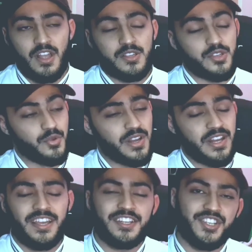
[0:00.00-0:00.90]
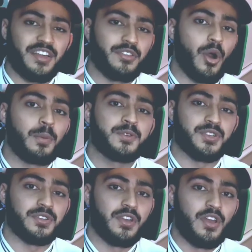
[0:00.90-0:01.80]
So really here she had the
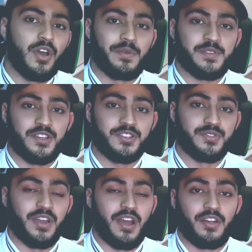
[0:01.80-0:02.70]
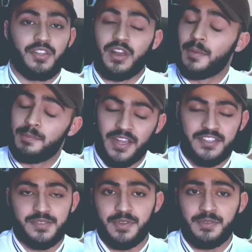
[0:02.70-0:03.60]
option of surgery, either
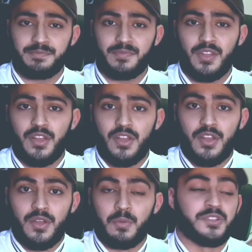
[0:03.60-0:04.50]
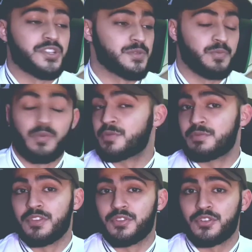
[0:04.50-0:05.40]
lumpectomy, which is what
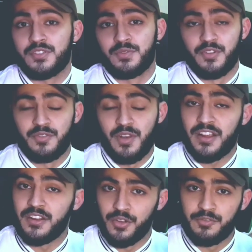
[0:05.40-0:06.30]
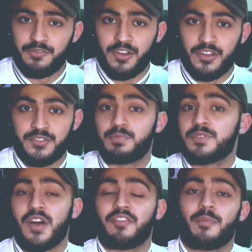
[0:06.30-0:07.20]
the doctors would have likely gone for her to
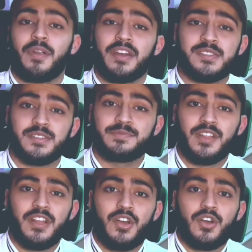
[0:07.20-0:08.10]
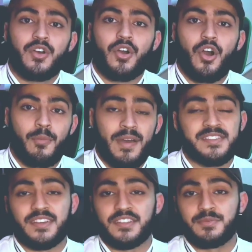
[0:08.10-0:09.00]
preserve her breast, or
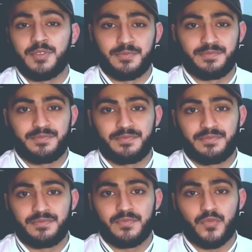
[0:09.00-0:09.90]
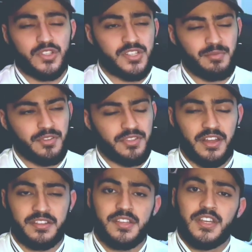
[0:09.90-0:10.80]
mastectomy, which is something
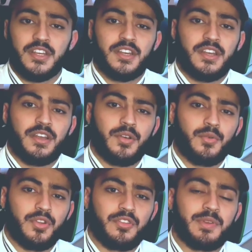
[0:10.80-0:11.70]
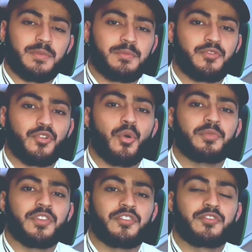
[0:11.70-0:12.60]
that would have been
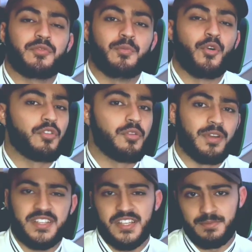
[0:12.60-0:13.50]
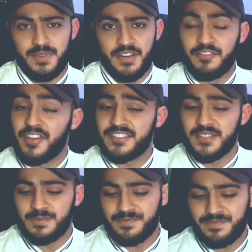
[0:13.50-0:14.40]
performed if more of the breast has been
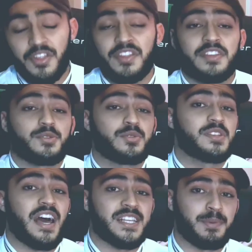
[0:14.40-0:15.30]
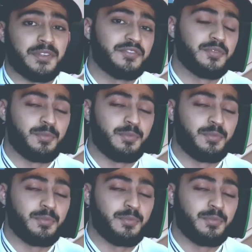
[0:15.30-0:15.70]
affected. But then there's also the aspect of